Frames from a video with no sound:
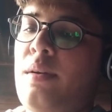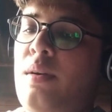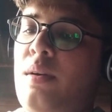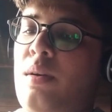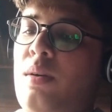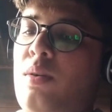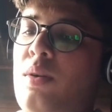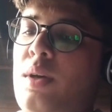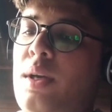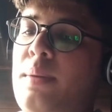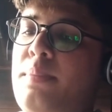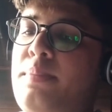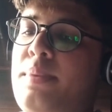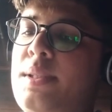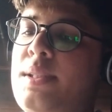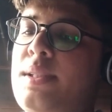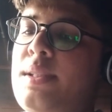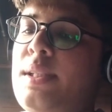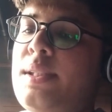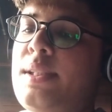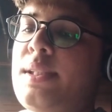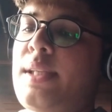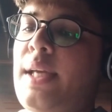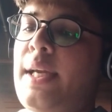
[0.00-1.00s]
Okay,
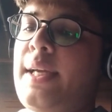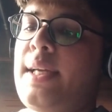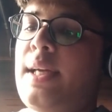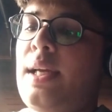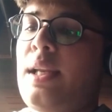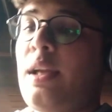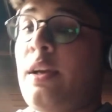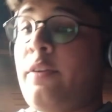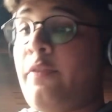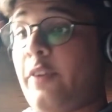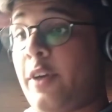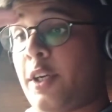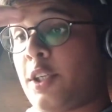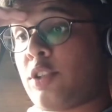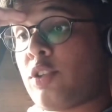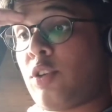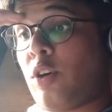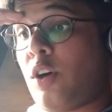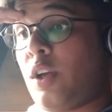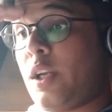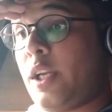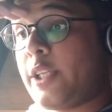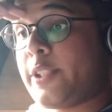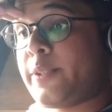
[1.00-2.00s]
business cycle affects
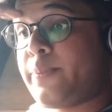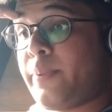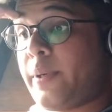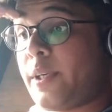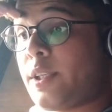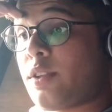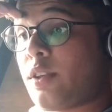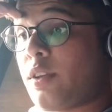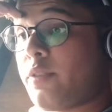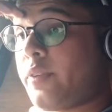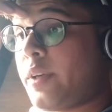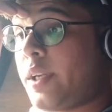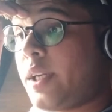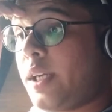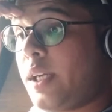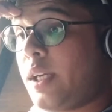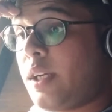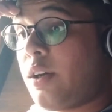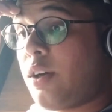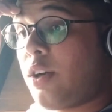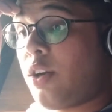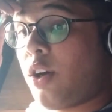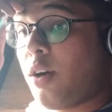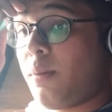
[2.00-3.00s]
all aspects of an
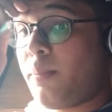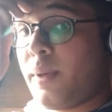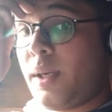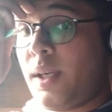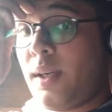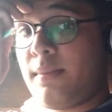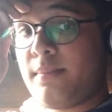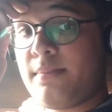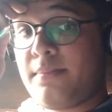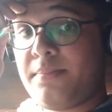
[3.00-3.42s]
economy.